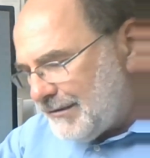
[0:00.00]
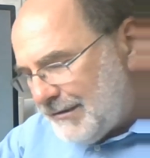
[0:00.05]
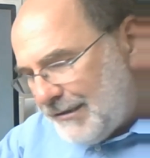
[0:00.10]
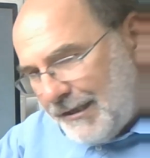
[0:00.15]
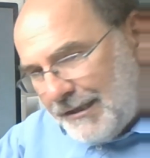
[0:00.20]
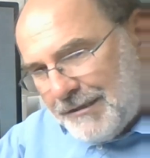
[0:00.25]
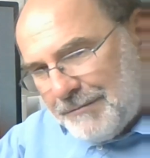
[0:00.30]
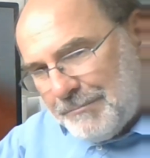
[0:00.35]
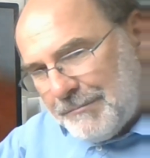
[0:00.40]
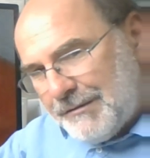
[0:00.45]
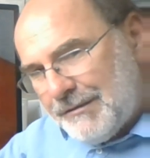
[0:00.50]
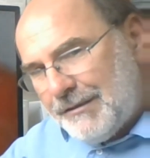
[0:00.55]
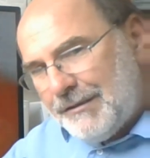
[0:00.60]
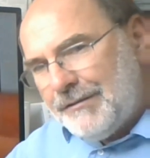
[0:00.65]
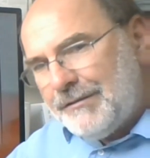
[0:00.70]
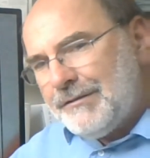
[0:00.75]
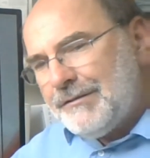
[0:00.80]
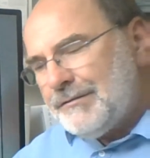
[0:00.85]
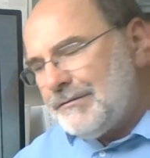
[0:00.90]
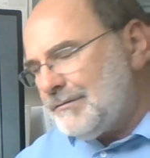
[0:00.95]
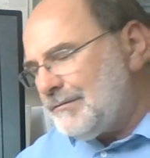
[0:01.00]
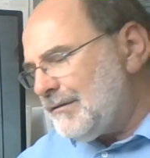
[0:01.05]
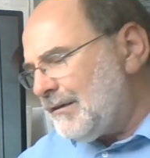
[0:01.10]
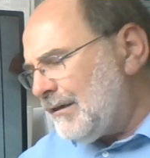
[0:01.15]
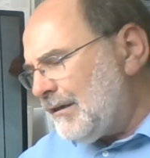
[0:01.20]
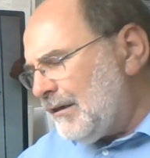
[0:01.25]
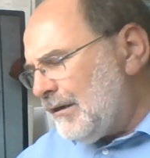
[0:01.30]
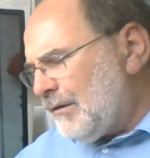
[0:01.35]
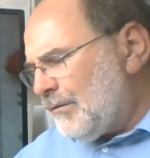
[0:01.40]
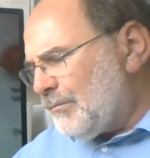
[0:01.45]
the test material,
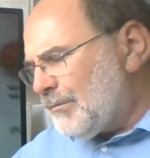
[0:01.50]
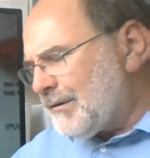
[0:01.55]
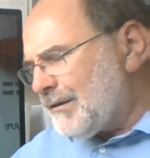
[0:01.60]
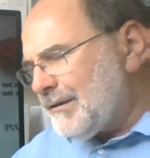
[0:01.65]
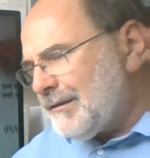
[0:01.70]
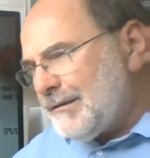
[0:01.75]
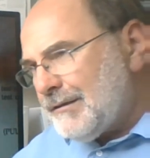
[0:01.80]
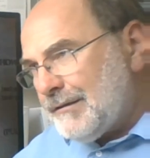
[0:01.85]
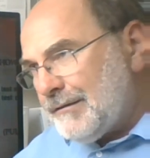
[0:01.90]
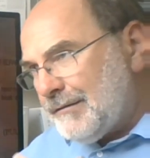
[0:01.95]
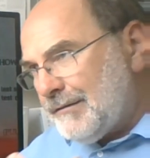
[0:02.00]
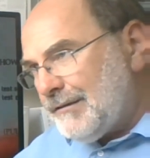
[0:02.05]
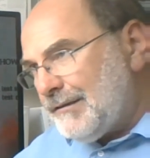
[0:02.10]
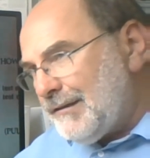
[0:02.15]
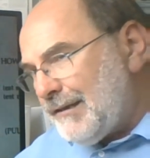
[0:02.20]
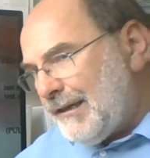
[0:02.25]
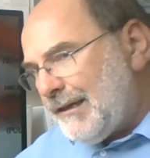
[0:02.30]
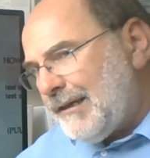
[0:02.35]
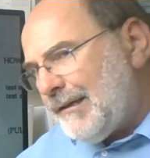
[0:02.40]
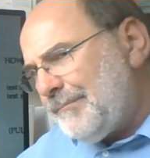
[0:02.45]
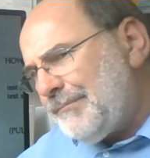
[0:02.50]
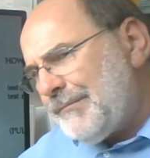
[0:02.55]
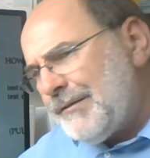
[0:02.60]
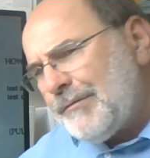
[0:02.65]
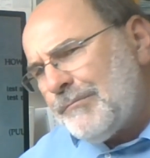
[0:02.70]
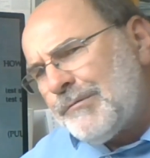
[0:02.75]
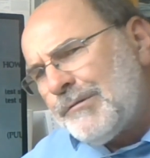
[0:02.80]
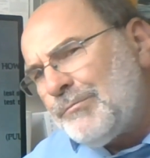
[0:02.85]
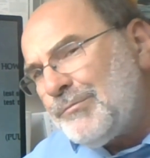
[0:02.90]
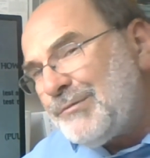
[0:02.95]
we're going to claim that we're